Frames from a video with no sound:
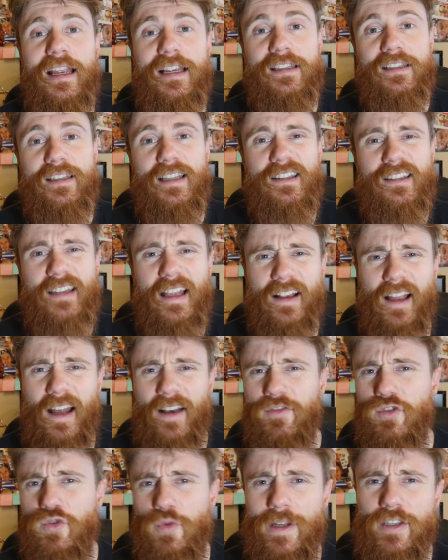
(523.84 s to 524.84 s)
He's since then
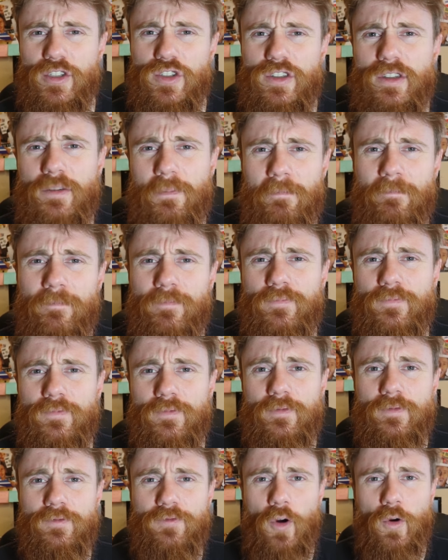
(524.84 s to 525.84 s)
kind of switched
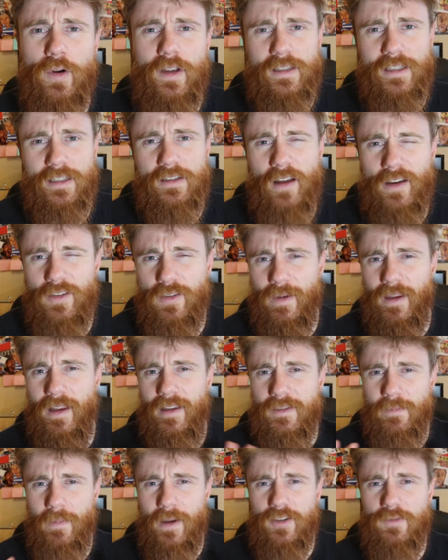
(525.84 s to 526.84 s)
focus. He's not doing
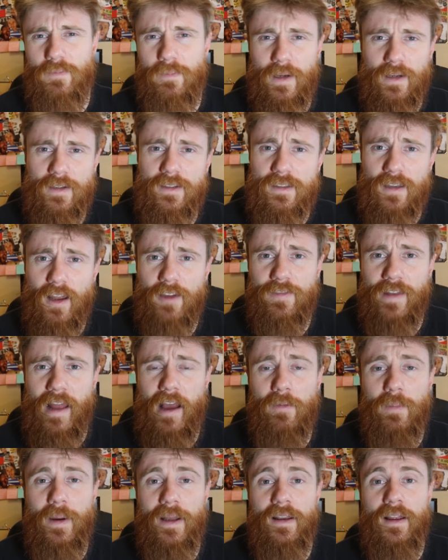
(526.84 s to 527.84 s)
as much beard stuff
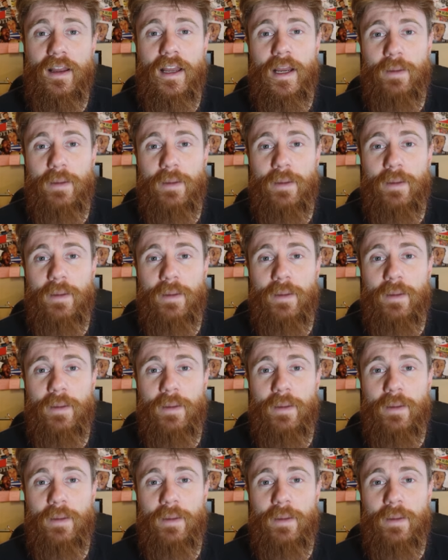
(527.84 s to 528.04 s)
now, but